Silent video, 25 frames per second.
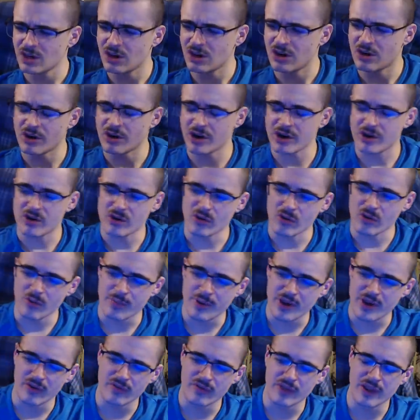All right, cool. I'll
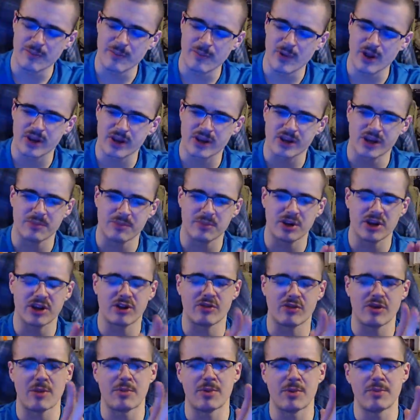be on then, Mike. I'm going to
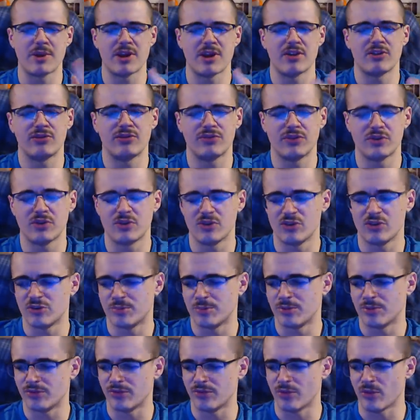grab a bit of food
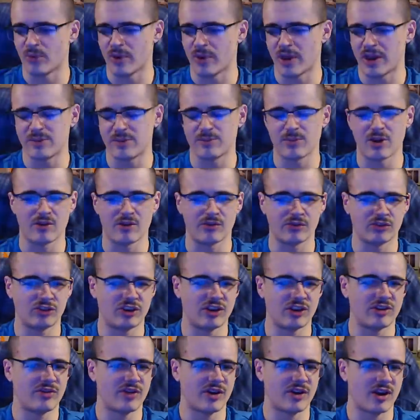before then, but
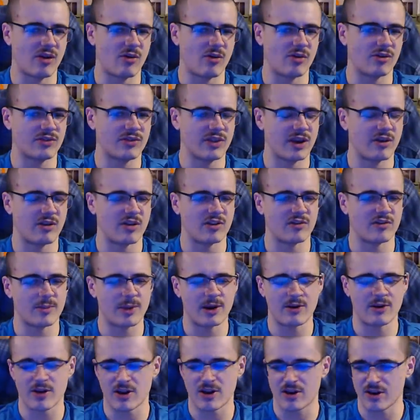obviously if I go off now, I have
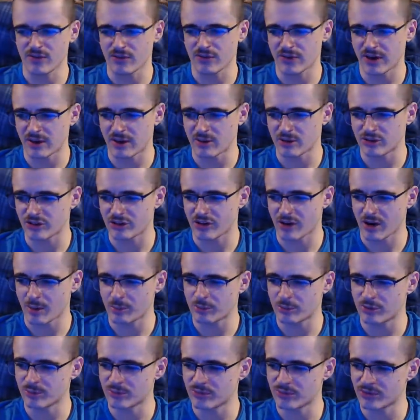about half an hour to
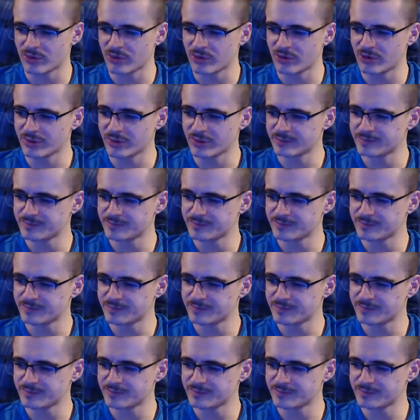grab some food.